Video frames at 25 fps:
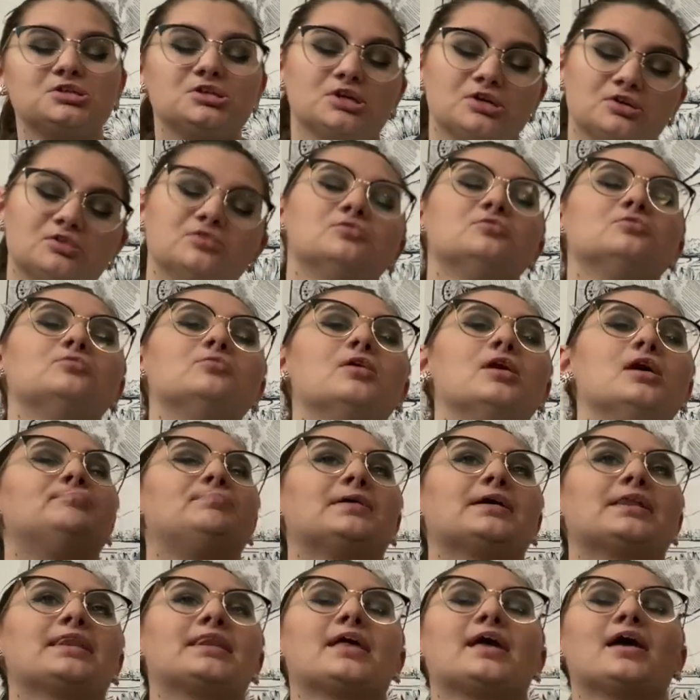do.
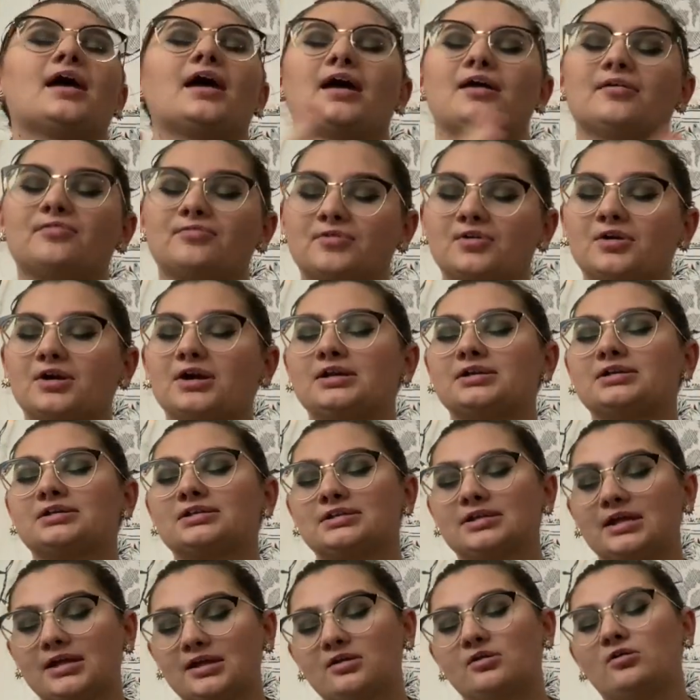But every
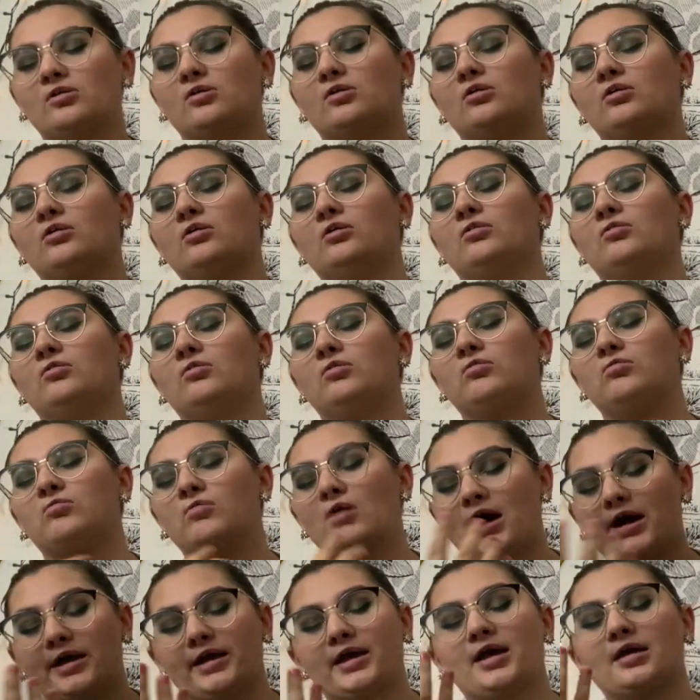single
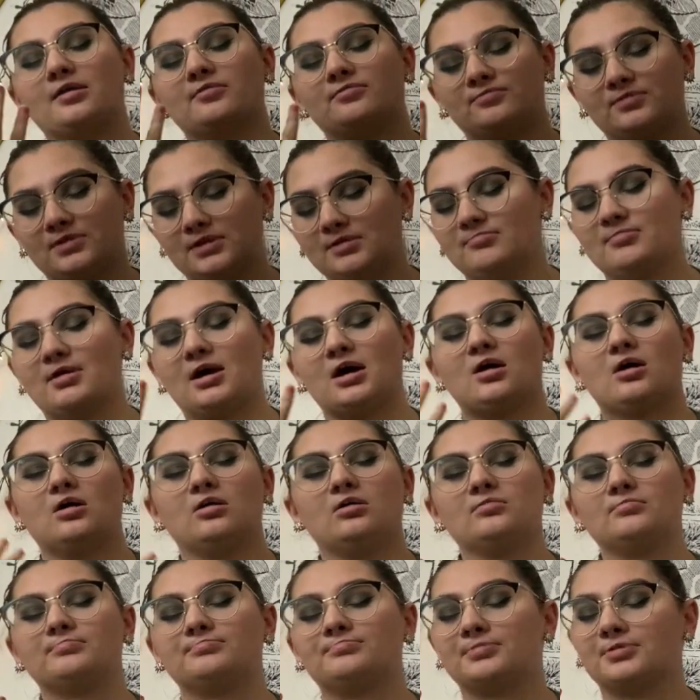YA
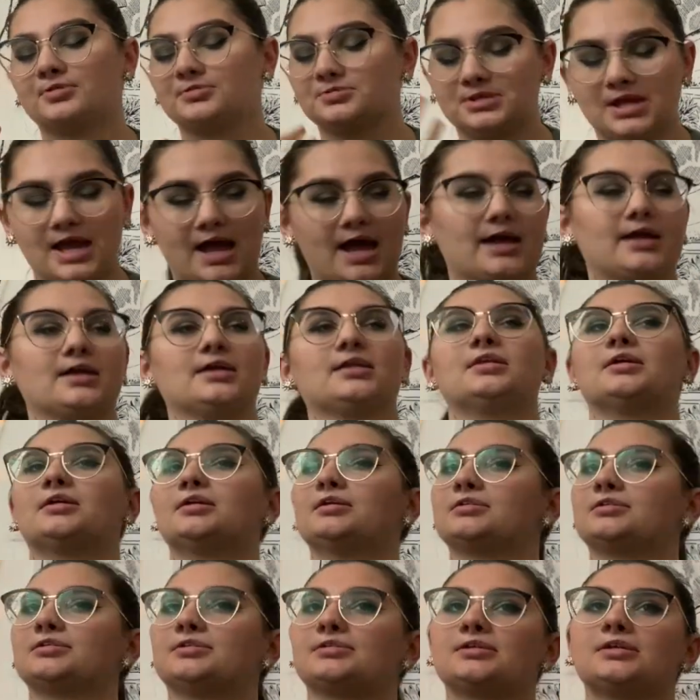female
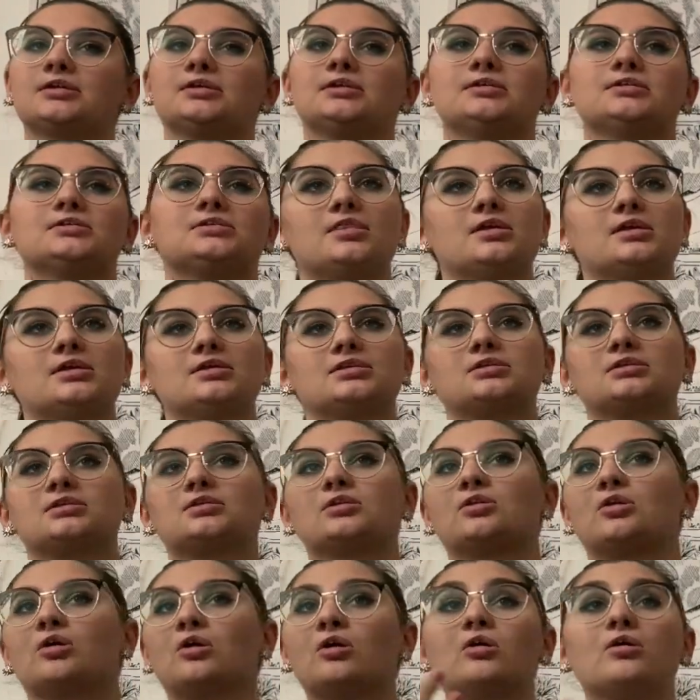protagonist is this
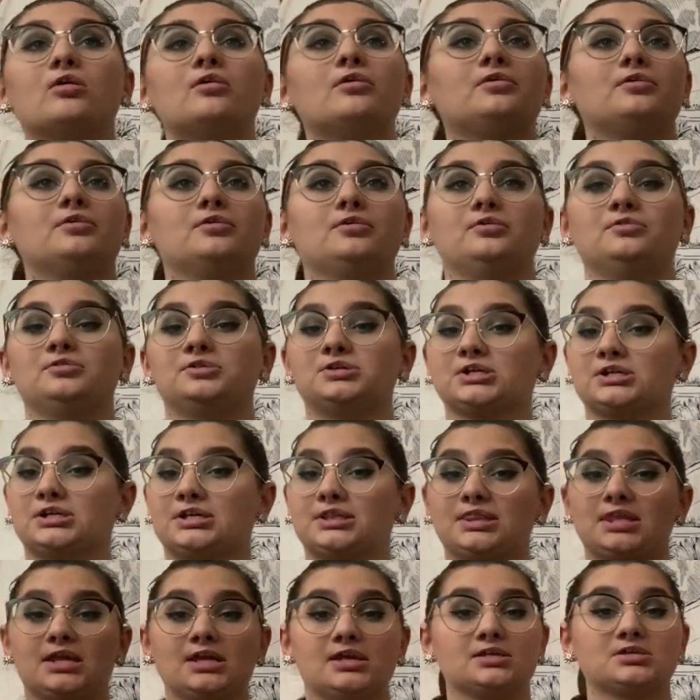girl who
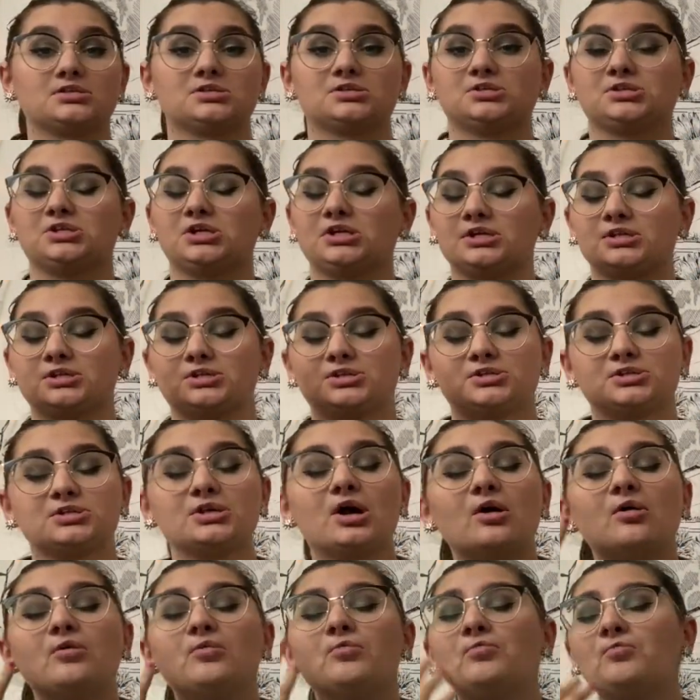just thinks she is
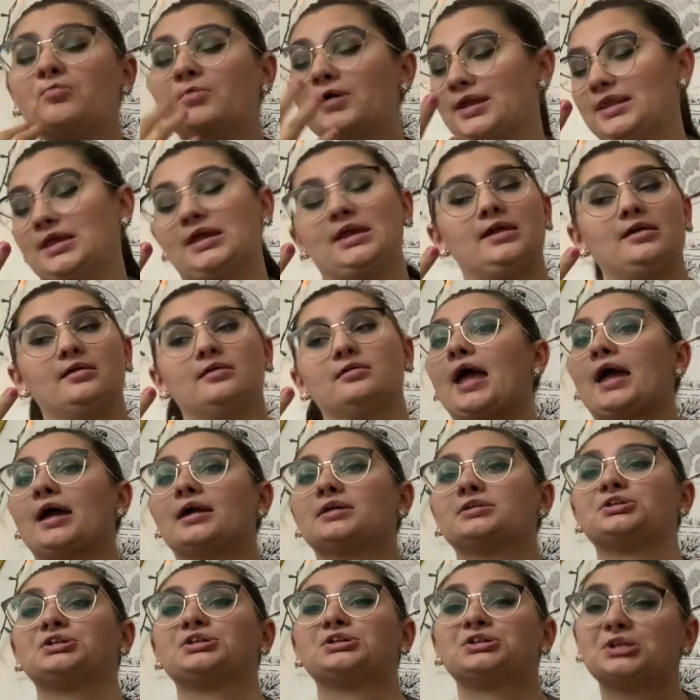so witty
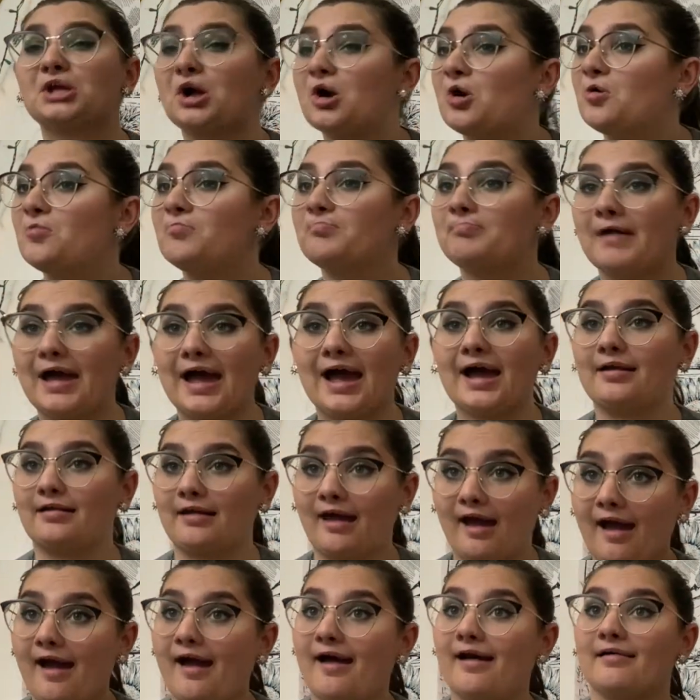and so
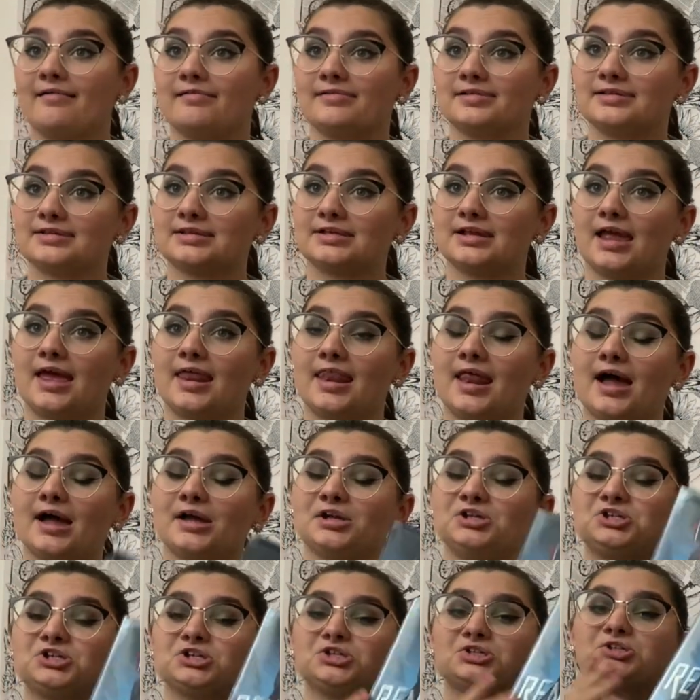badass. And
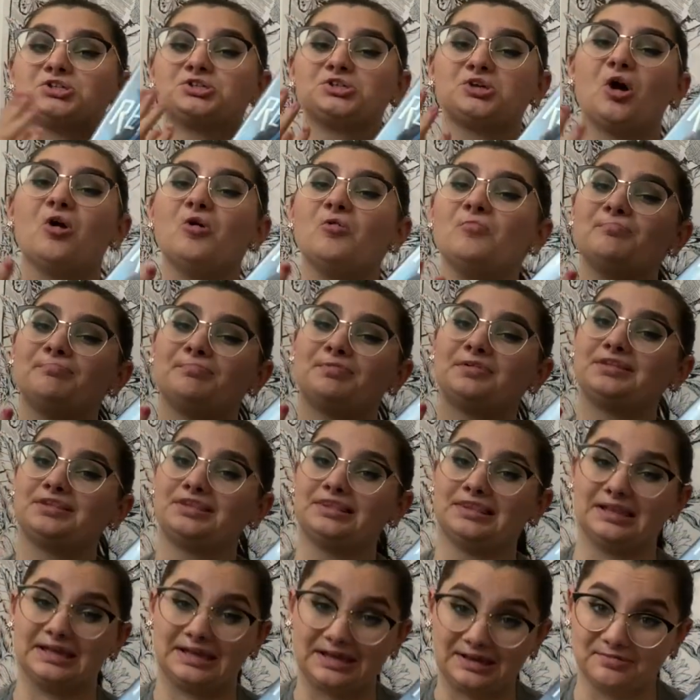I just don't
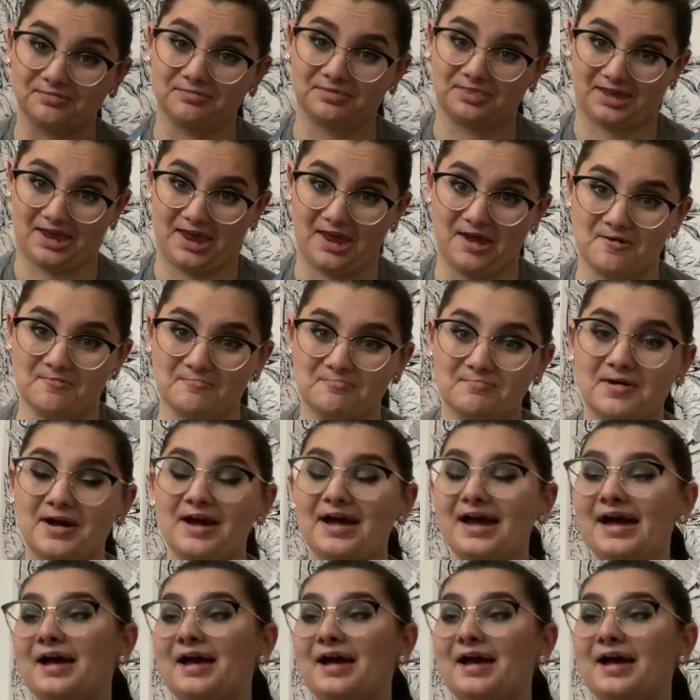believe them.